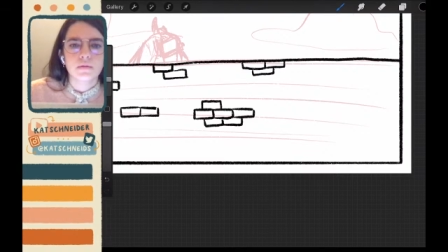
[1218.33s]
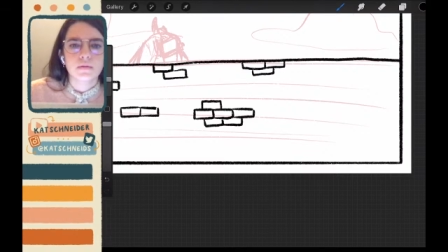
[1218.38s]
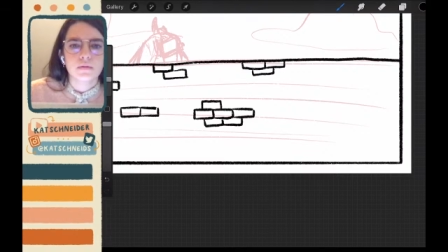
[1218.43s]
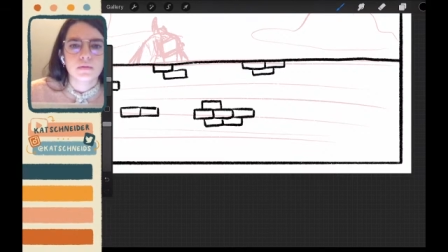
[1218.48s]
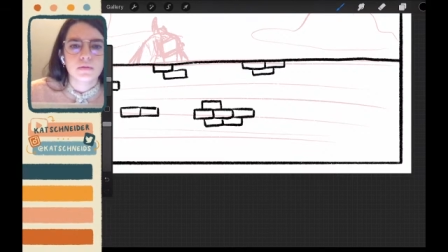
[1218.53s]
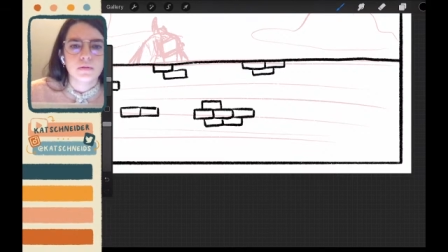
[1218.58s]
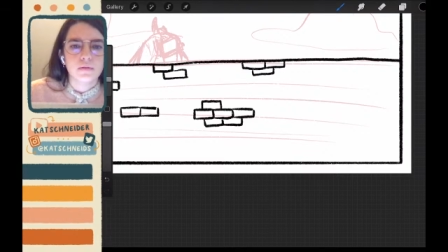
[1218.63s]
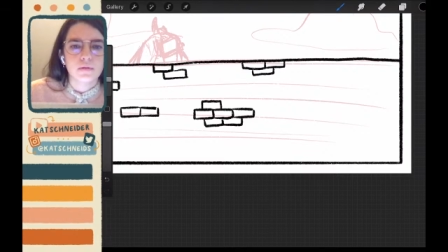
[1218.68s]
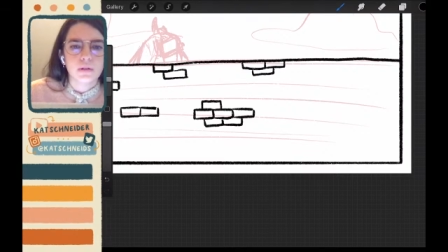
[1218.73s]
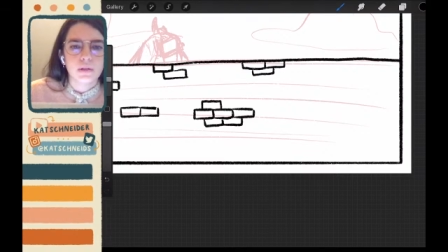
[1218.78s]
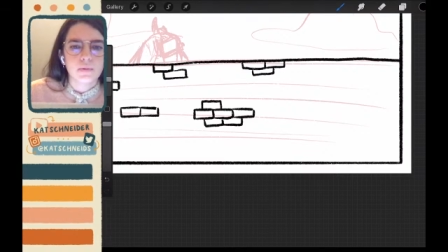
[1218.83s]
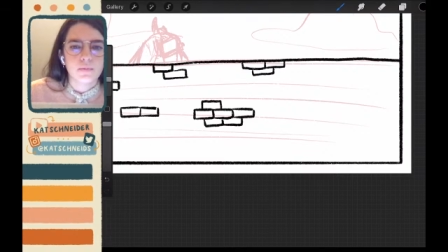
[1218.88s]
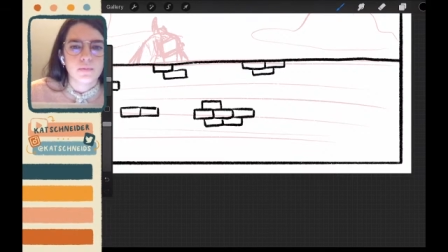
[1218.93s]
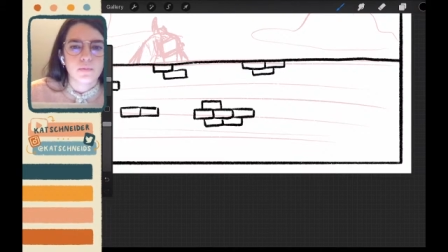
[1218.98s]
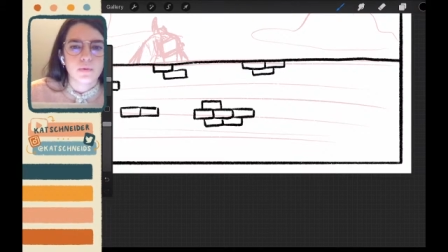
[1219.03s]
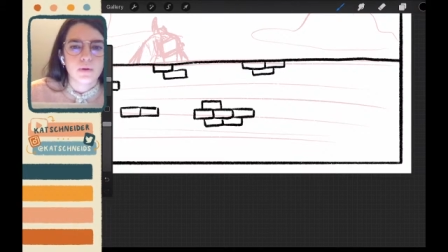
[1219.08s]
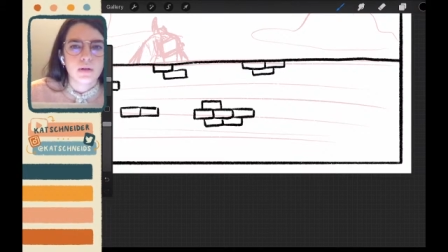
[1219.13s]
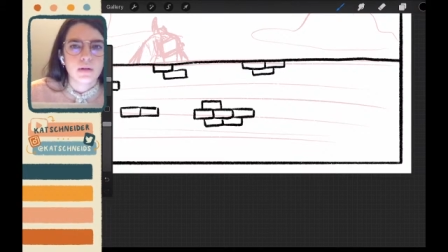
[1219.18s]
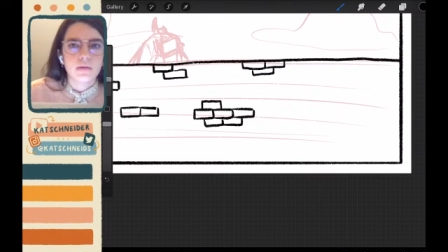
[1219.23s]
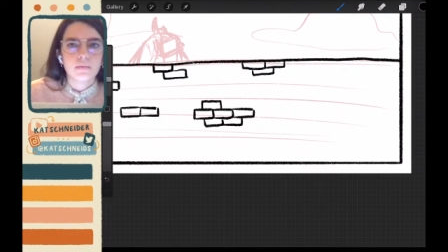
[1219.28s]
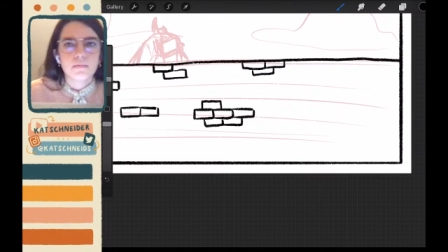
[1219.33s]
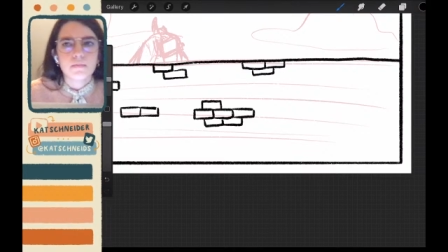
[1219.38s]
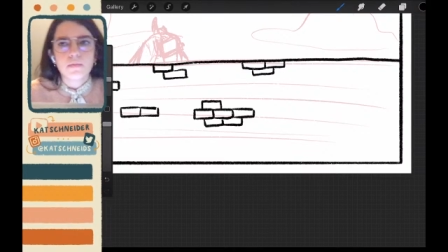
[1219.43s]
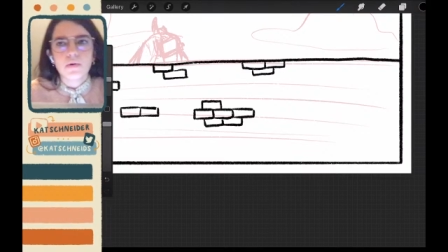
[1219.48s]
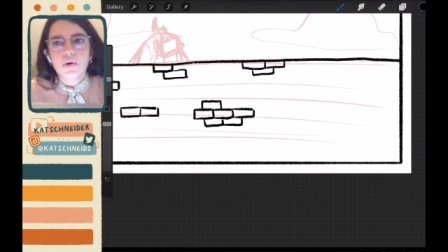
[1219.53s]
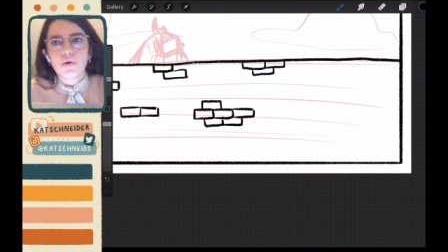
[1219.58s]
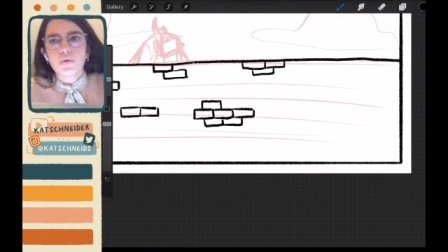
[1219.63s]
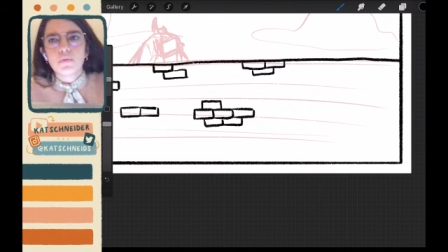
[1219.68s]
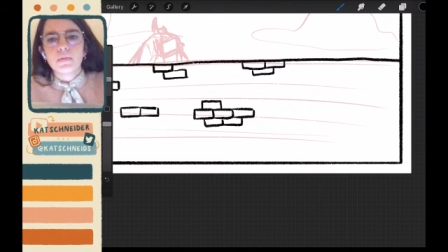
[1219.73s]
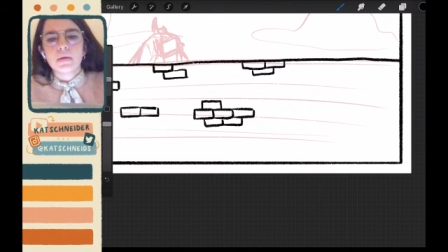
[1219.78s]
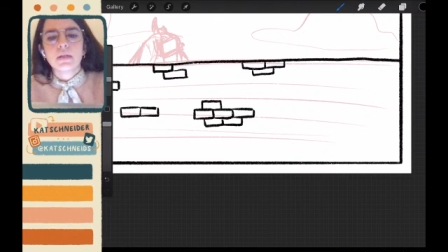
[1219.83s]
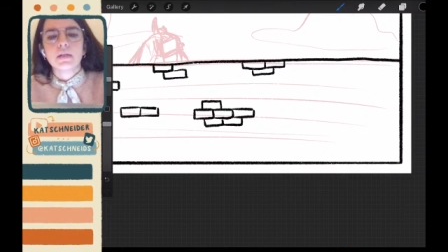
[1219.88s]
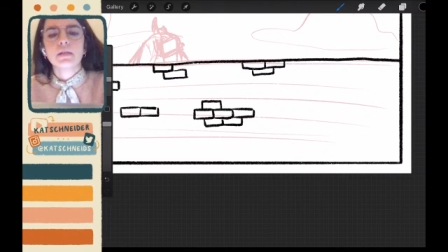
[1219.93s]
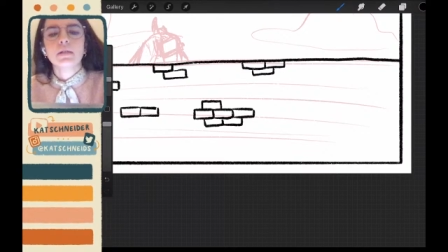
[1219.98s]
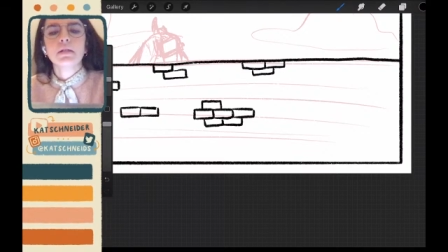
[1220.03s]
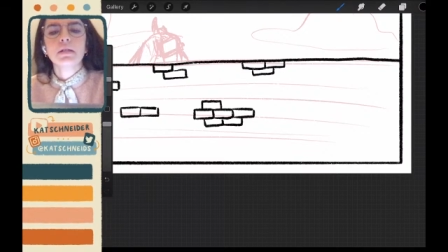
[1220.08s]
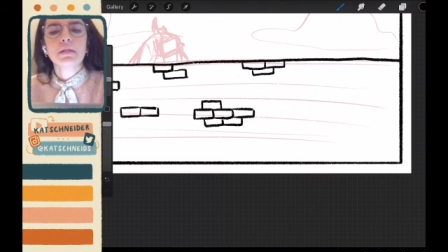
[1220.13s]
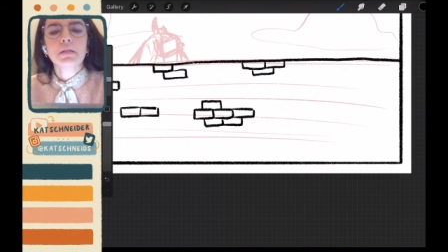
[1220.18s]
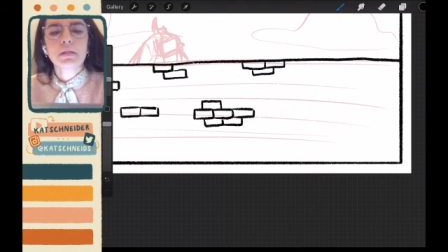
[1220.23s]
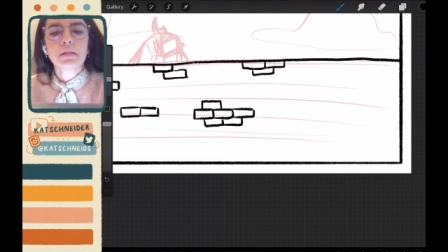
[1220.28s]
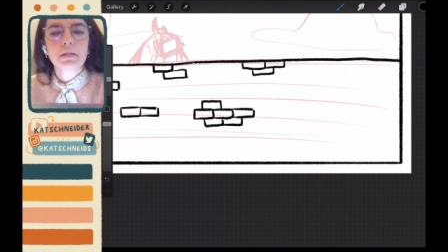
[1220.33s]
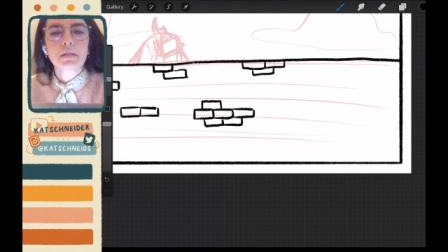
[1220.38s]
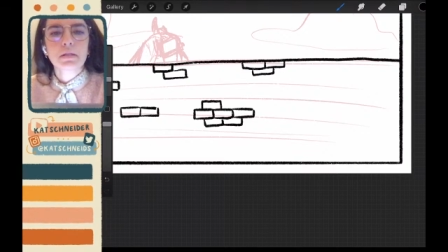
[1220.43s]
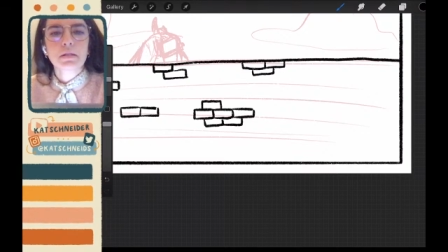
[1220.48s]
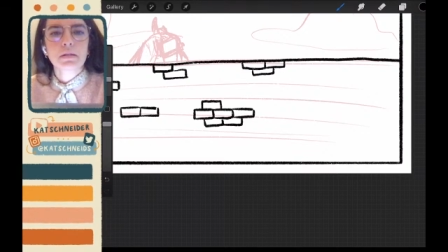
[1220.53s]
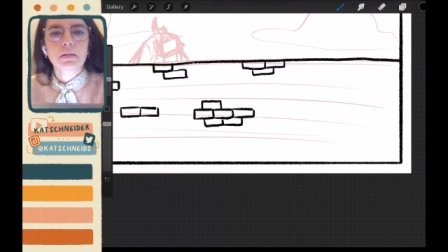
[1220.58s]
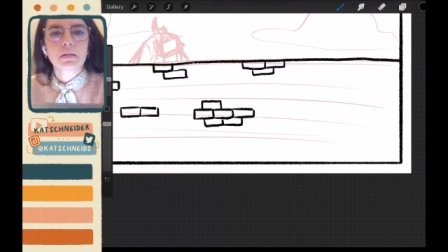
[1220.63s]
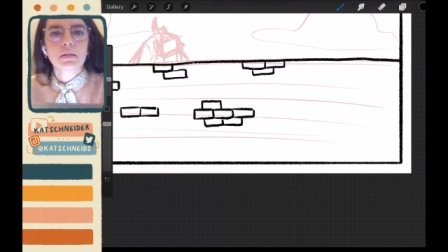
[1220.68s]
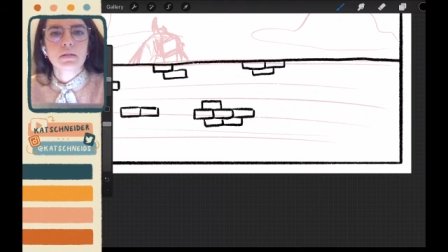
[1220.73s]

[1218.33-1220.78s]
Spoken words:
Oh, hold on one moment.